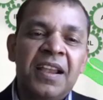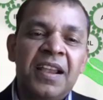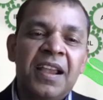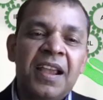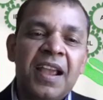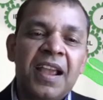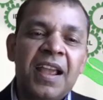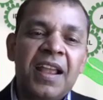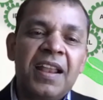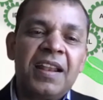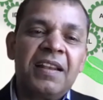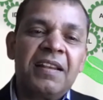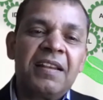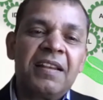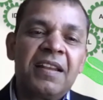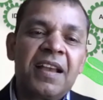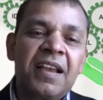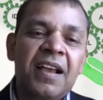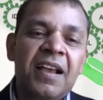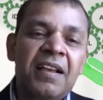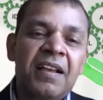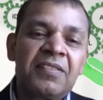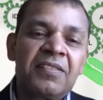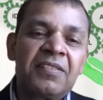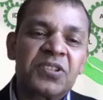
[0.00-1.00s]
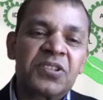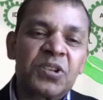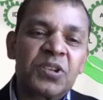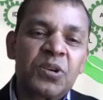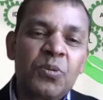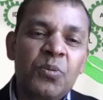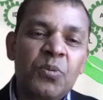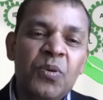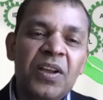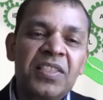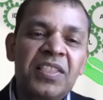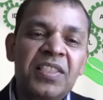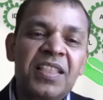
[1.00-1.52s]
And so
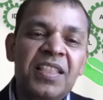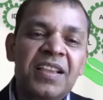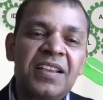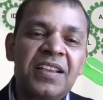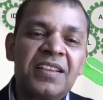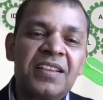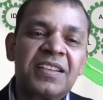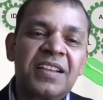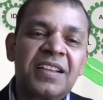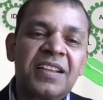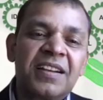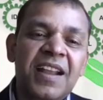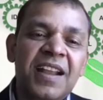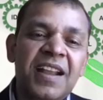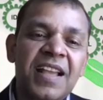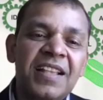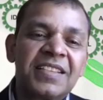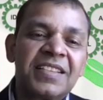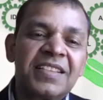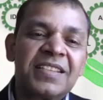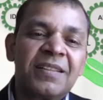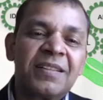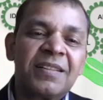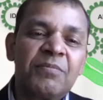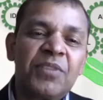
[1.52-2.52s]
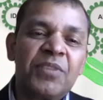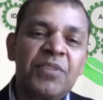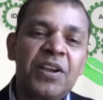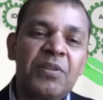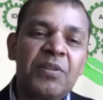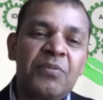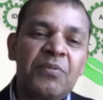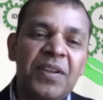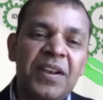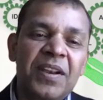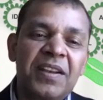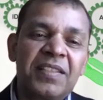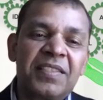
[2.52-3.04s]
one thing is a
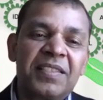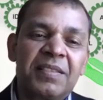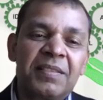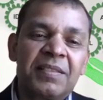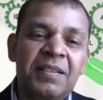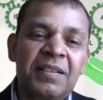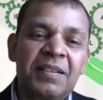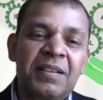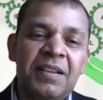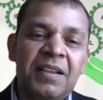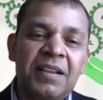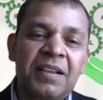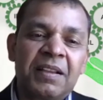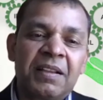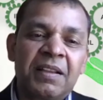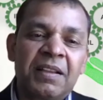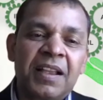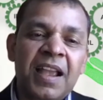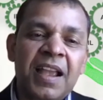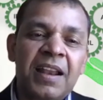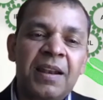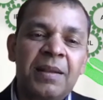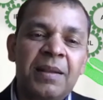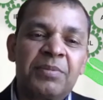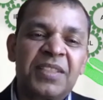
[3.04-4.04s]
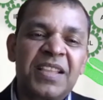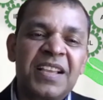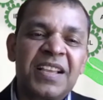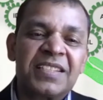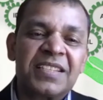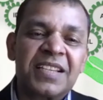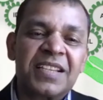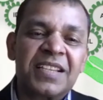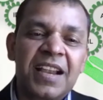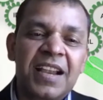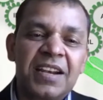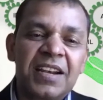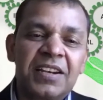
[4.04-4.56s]
ransomware where kind of
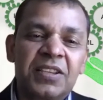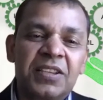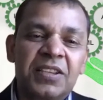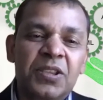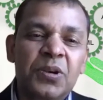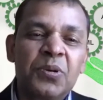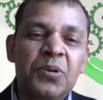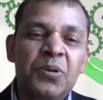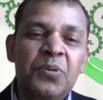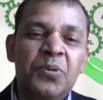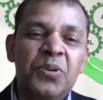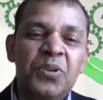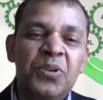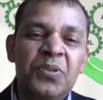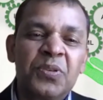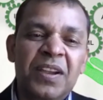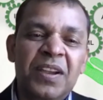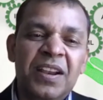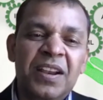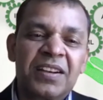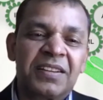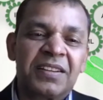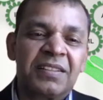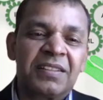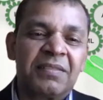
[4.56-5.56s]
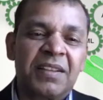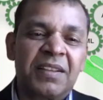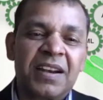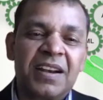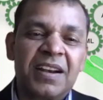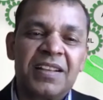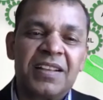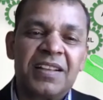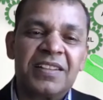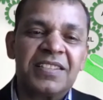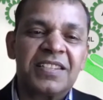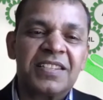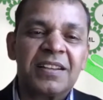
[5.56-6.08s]
things get through, you get
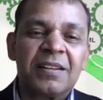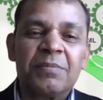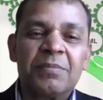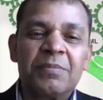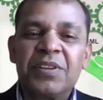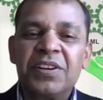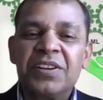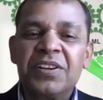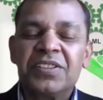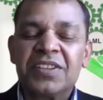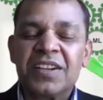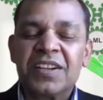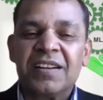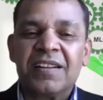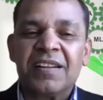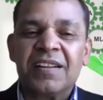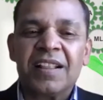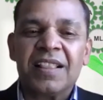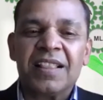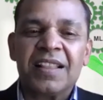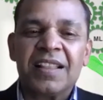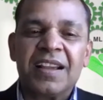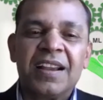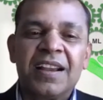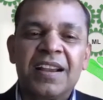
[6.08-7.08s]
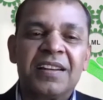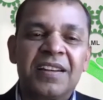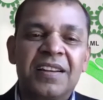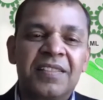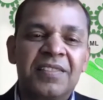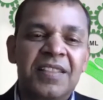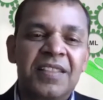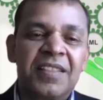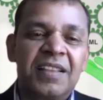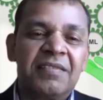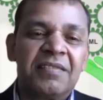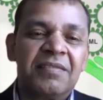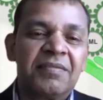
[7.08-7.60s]
credential breach and all that,
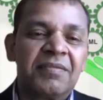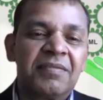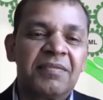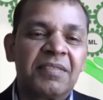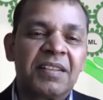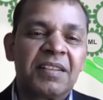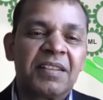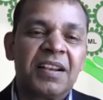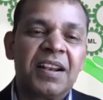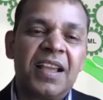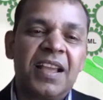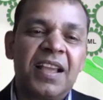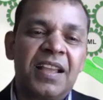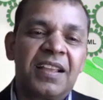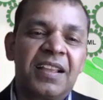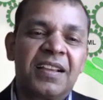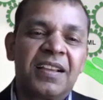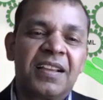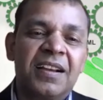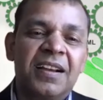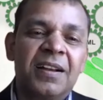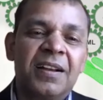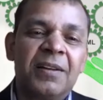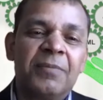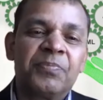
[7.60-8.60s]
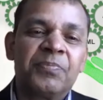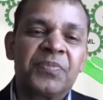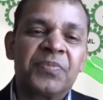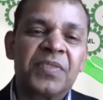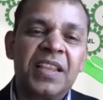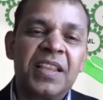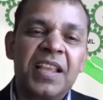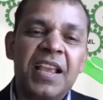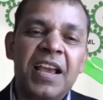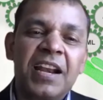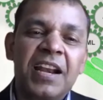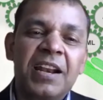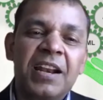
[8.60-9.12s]
and then
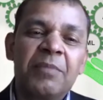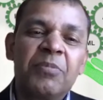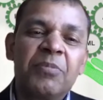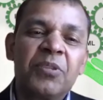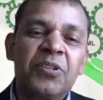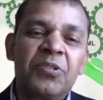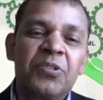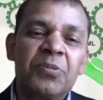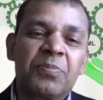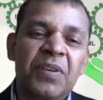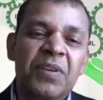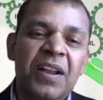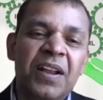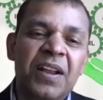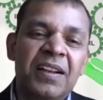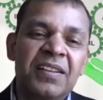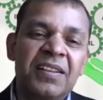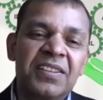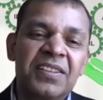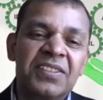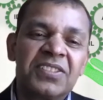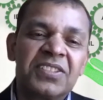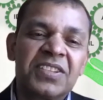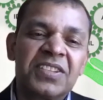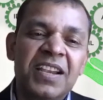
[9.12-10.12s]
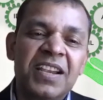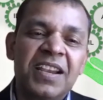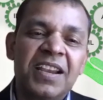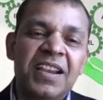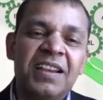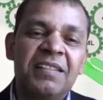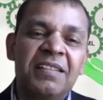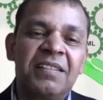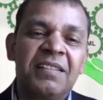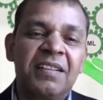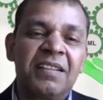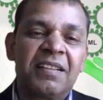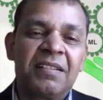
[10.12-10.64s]
they are able to plant the
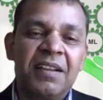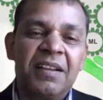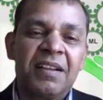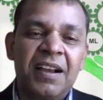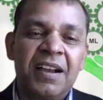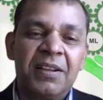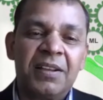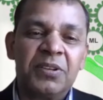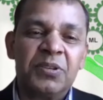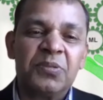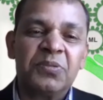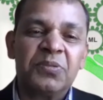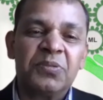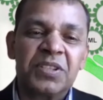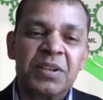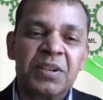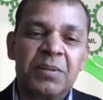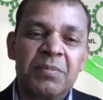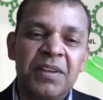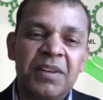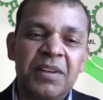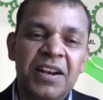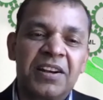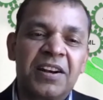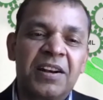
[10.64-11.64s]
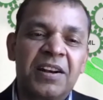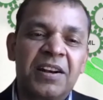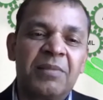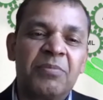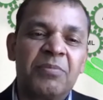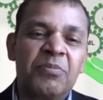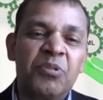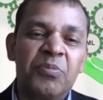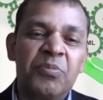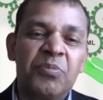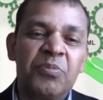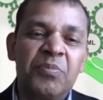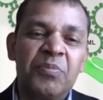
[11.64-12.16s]
seed, do some lateral
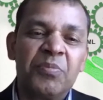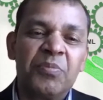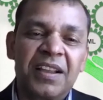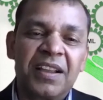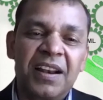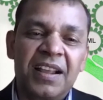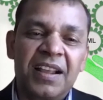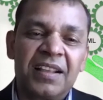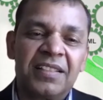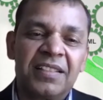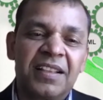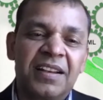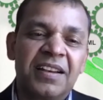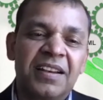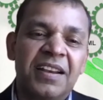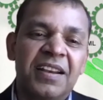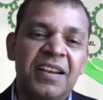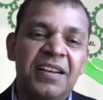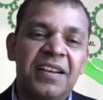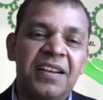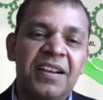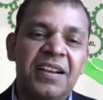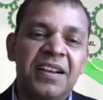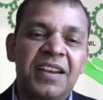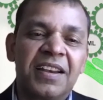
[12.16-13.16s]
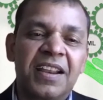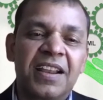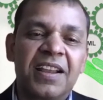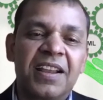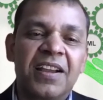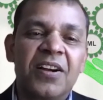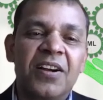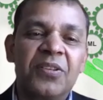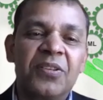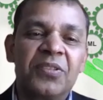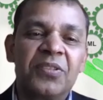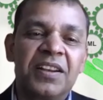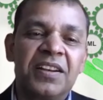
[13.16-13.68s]
movement, collect the data, take
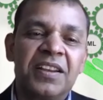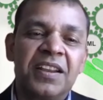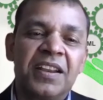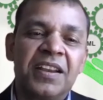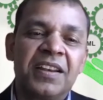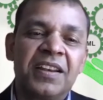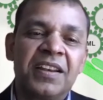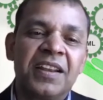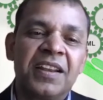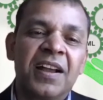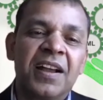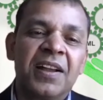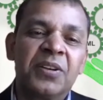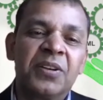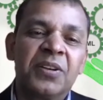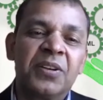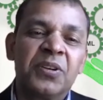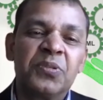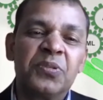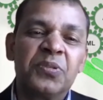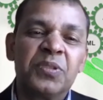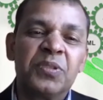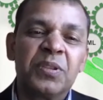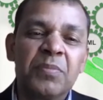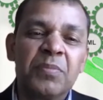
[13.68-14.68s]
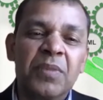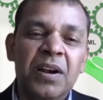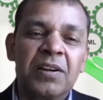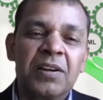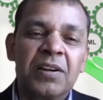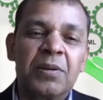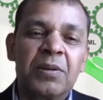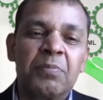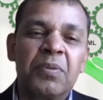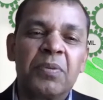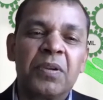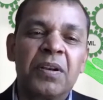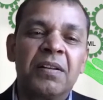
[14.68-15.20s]
out the data, do the
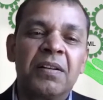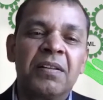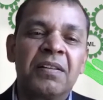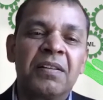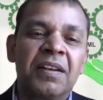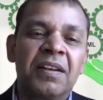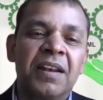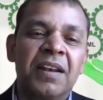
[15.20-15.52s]
multiple